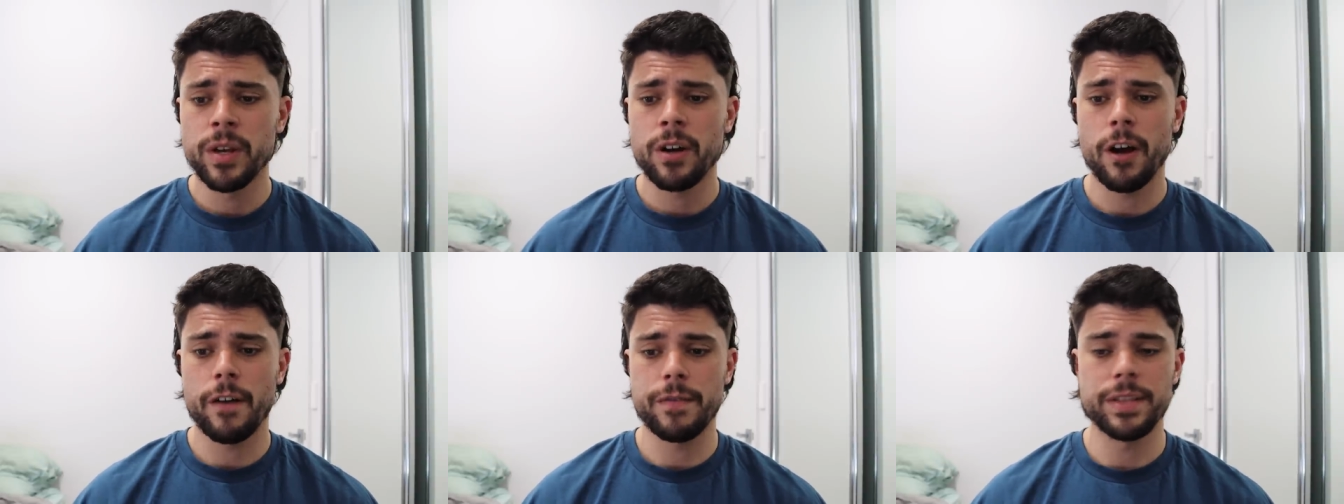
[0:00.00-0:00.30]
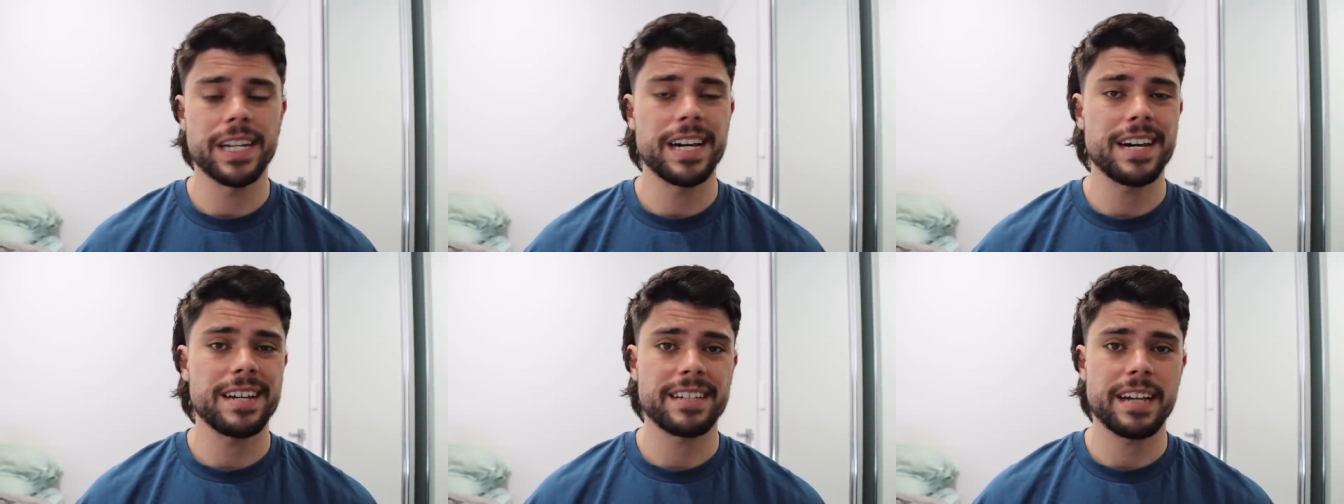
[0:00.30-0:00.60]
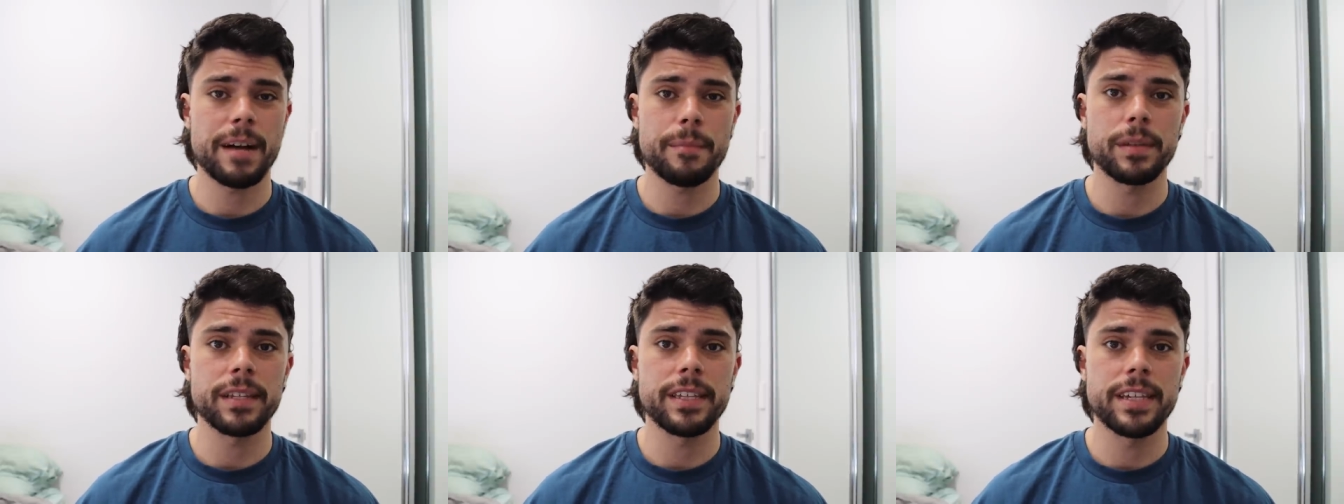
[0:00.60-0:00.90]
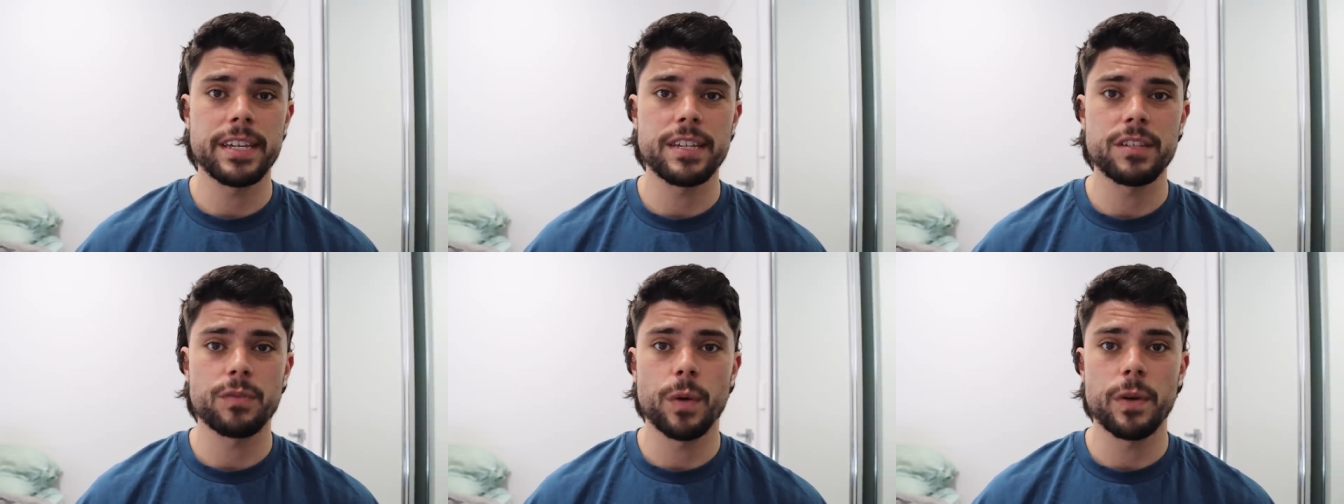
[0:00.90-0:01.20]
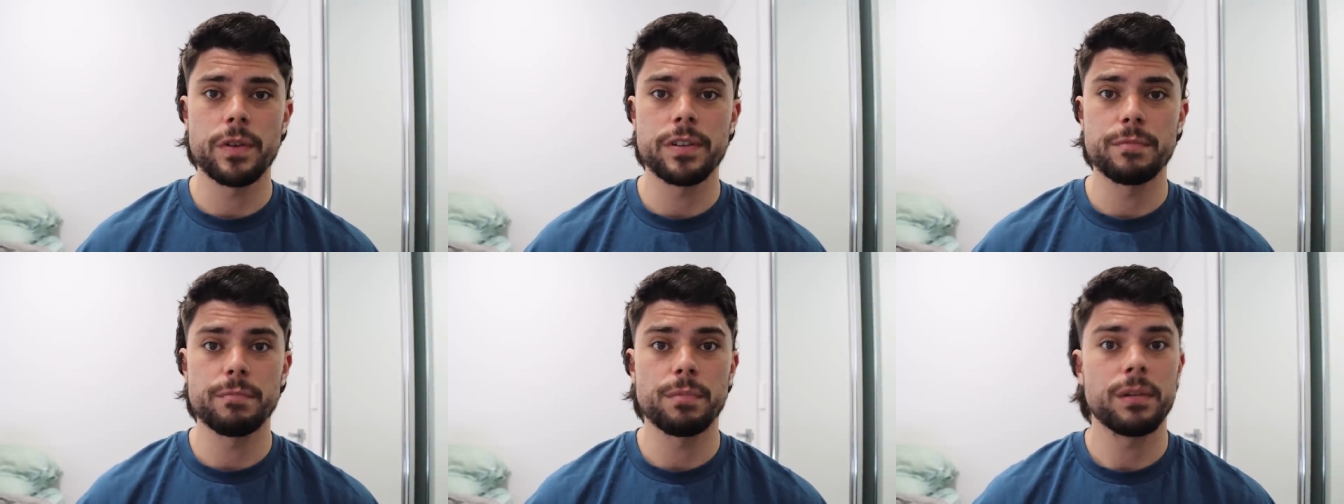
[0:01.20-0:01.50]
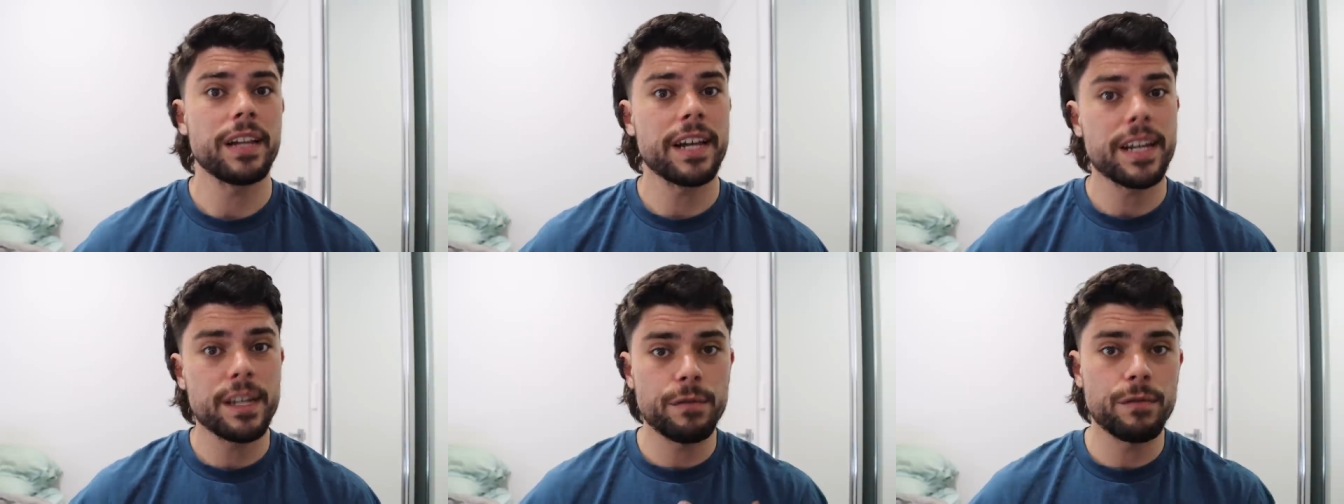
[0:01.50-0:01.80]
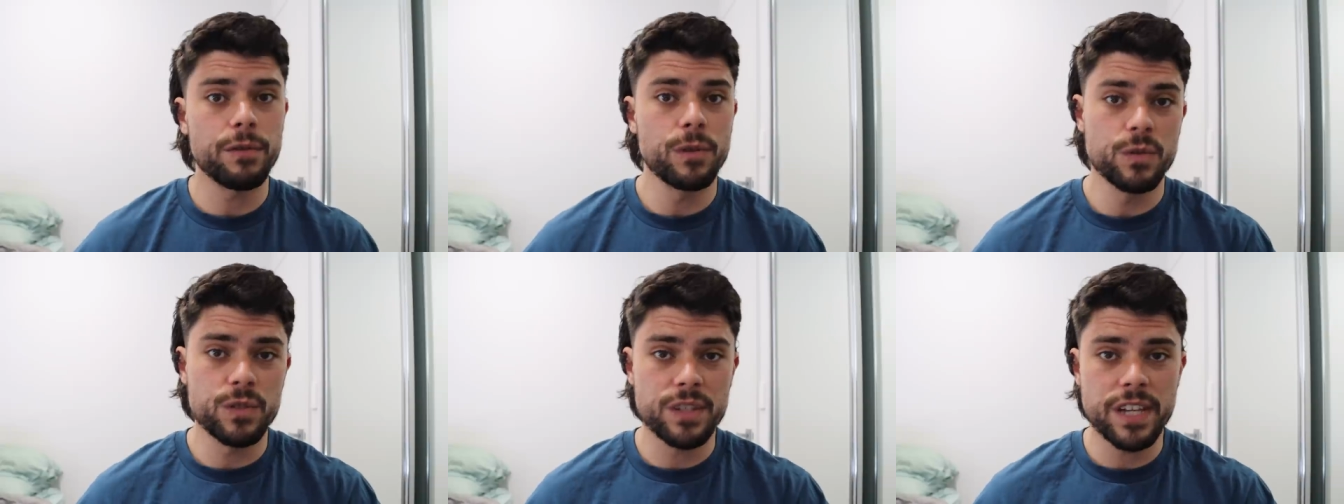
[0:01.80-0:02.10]
Over the last couple of years where he's played
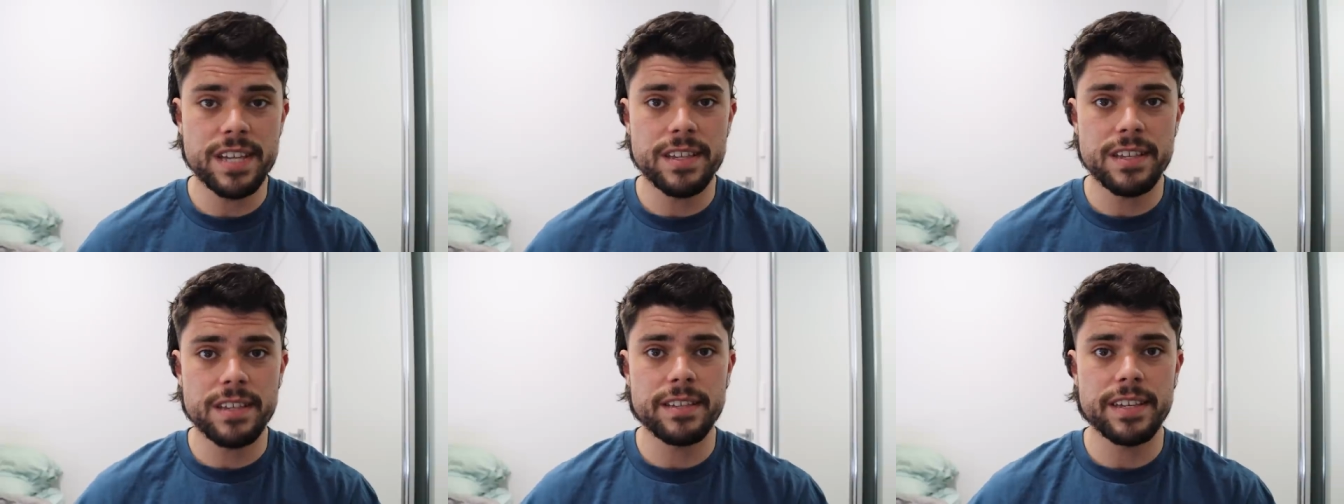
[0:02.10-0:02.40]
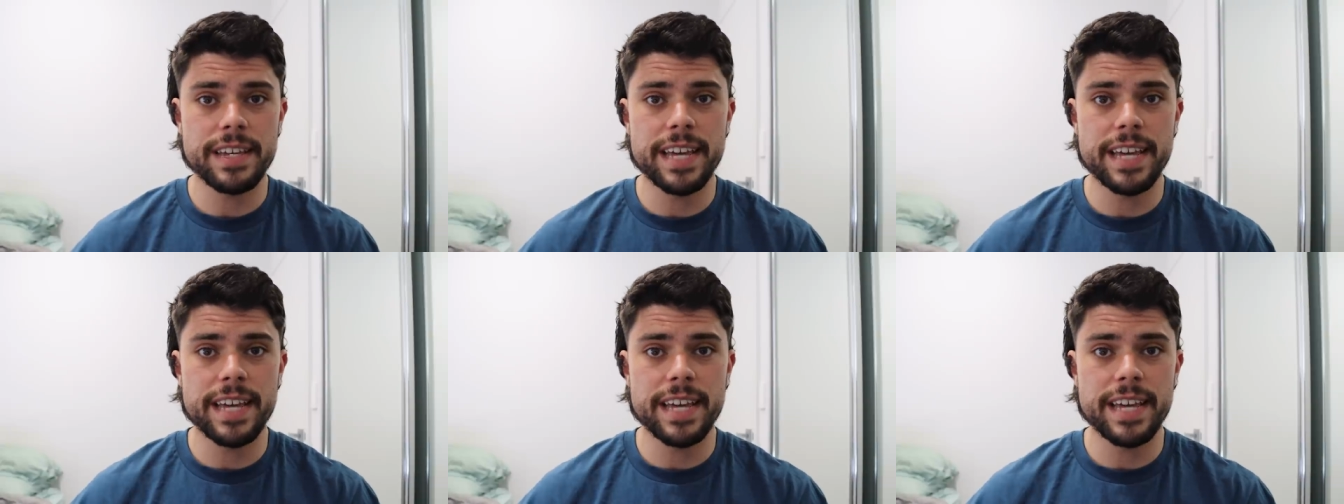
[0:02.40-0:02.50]
full seasons,